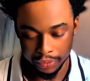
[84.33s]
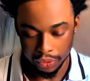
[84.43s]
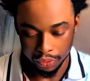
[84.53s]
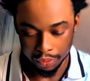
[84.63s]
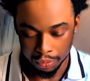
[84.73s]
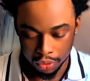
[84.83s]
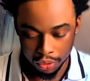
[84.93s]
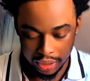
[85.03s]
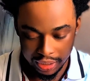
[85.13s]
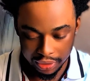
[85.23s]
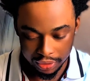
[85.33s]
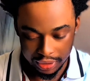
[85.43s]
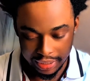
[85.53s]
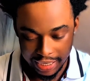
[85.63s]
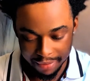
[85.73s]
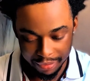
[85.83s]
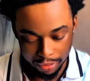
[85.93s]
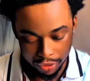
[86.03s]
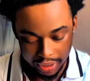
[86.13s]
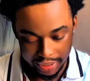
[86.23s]
So you click on the IP
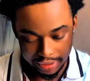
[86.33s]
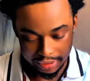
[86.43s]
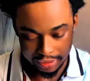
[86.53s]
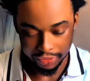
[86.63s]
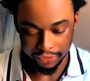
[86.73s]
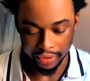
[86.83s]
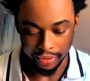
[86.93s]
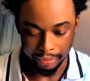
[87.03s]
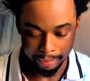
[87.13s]
Blogger itself here.